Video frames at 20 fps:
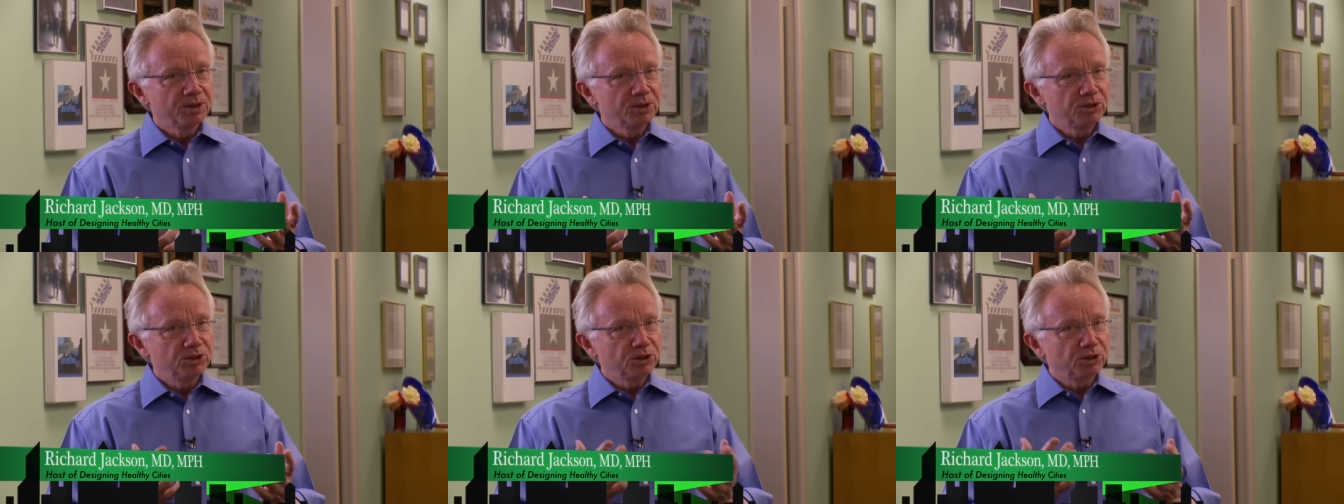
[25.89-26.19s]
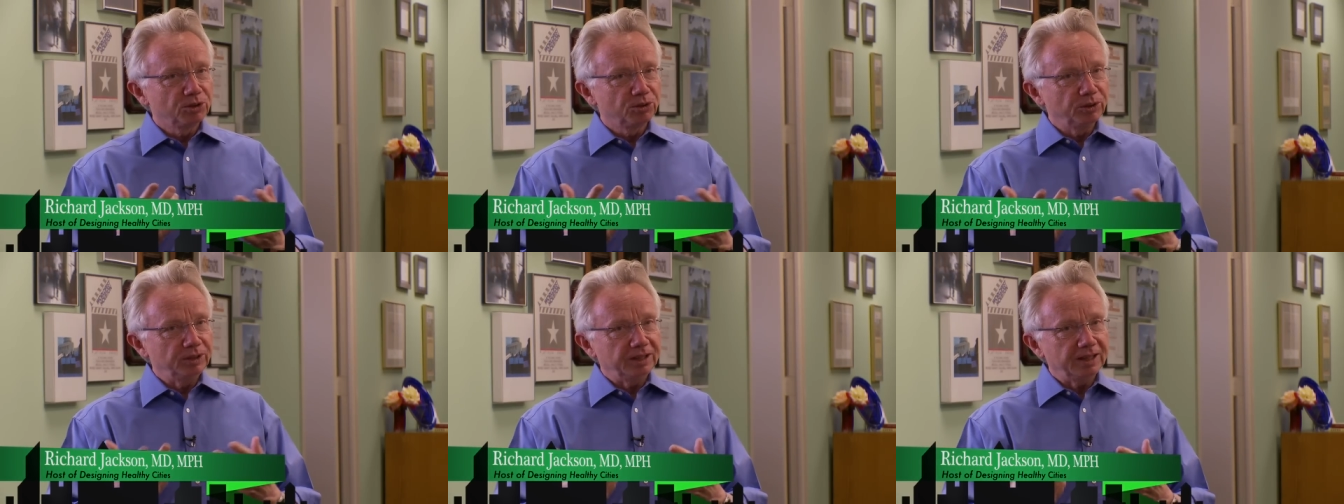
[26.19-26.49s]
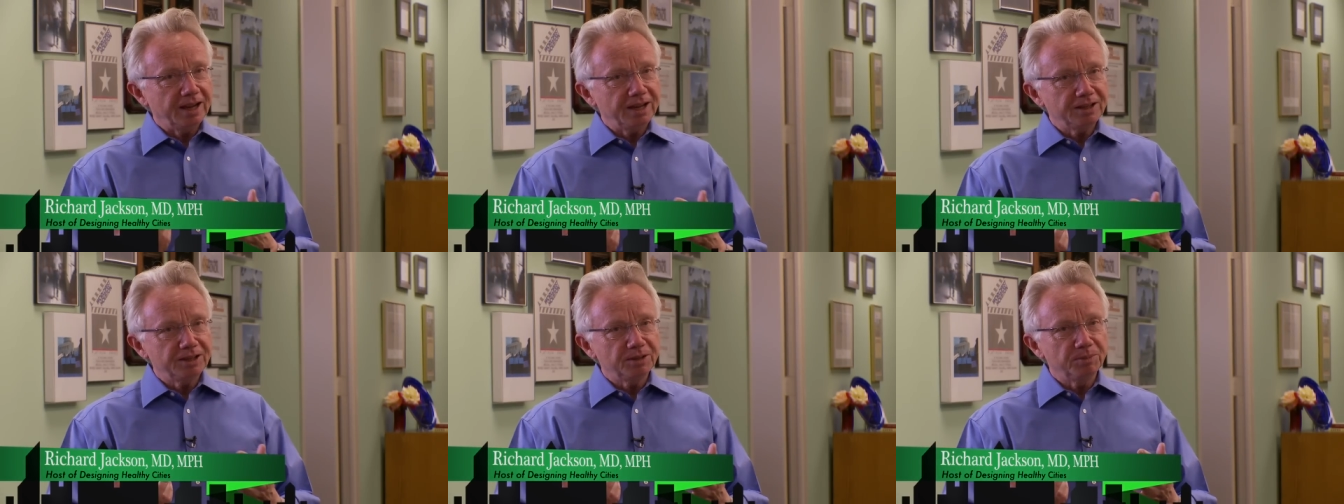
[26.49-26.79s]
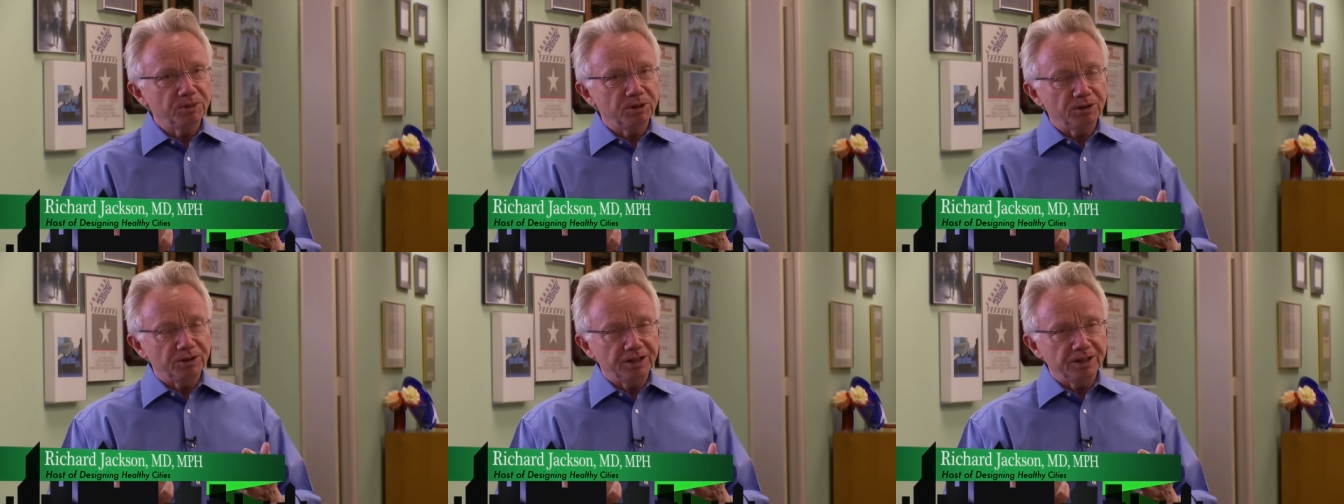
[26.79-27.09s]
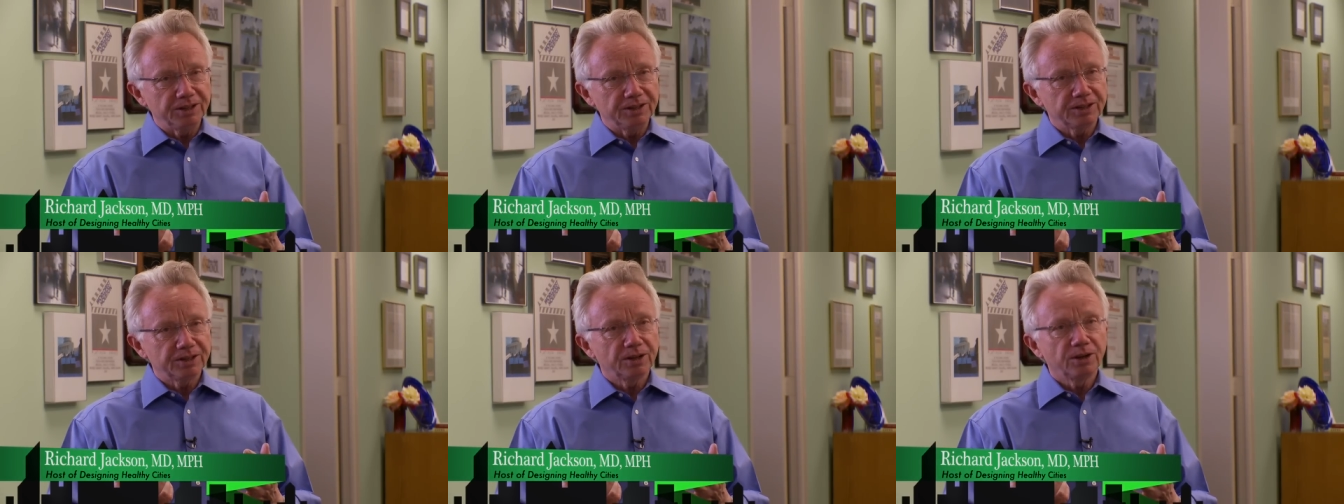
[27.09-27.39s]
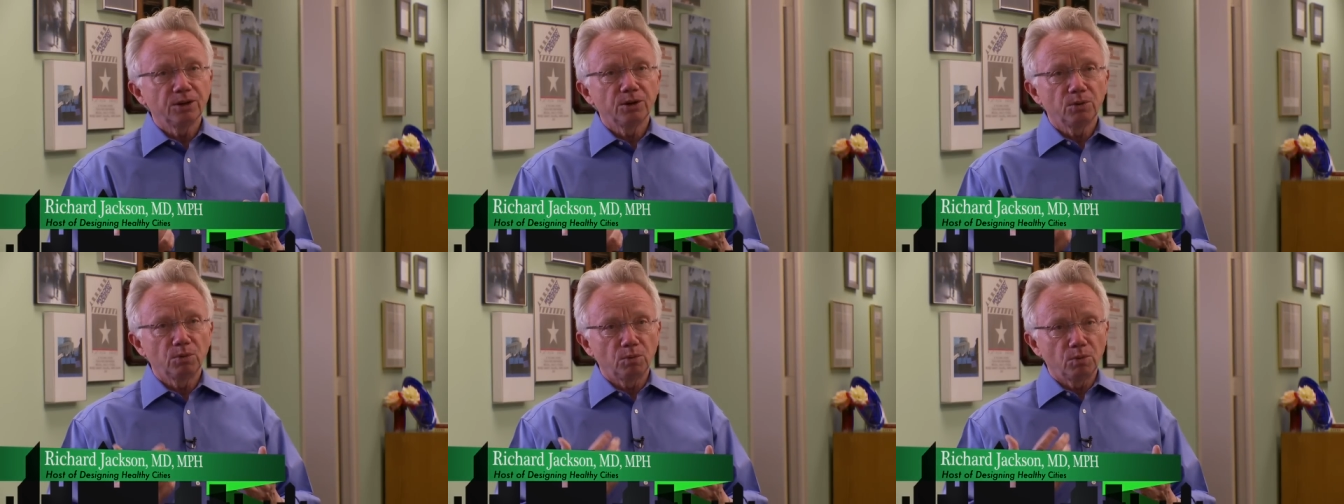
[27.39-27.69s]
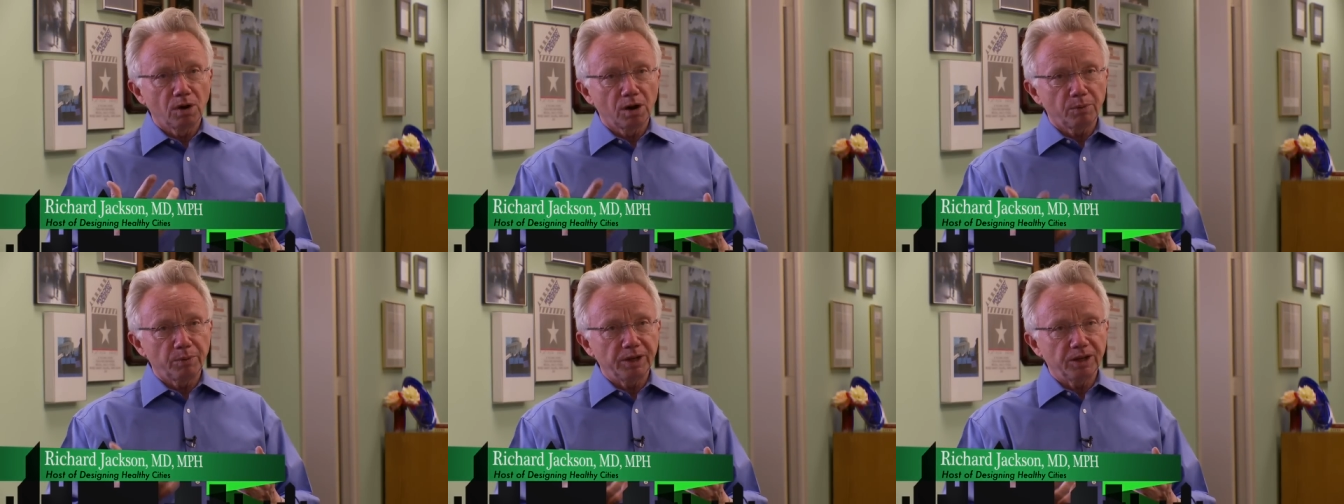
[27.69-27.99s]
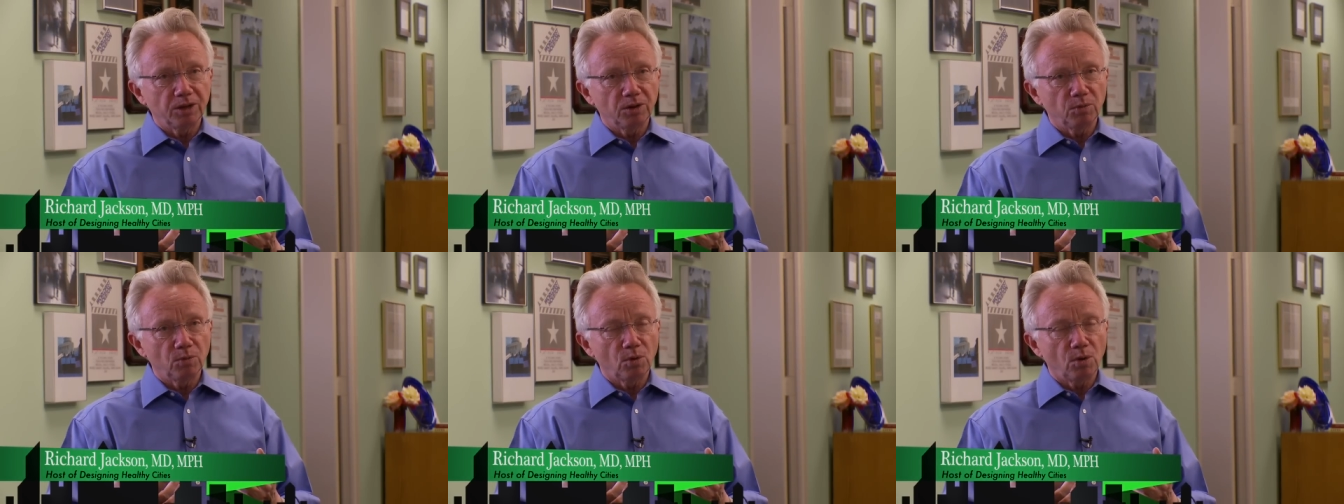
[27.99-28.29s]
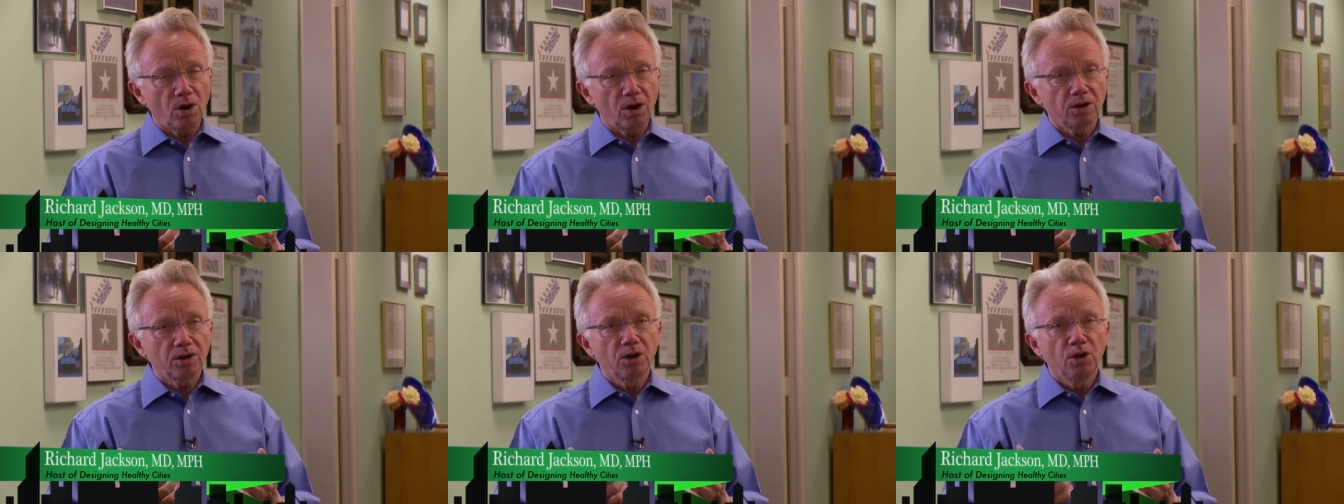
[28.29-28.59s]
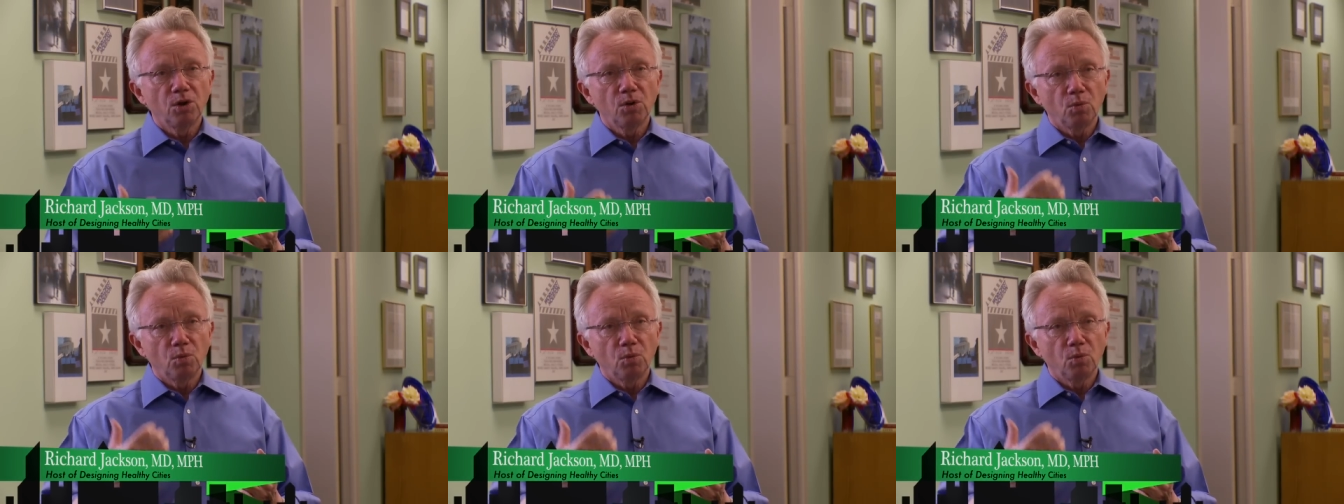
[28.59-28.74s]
to create communities where we can walk,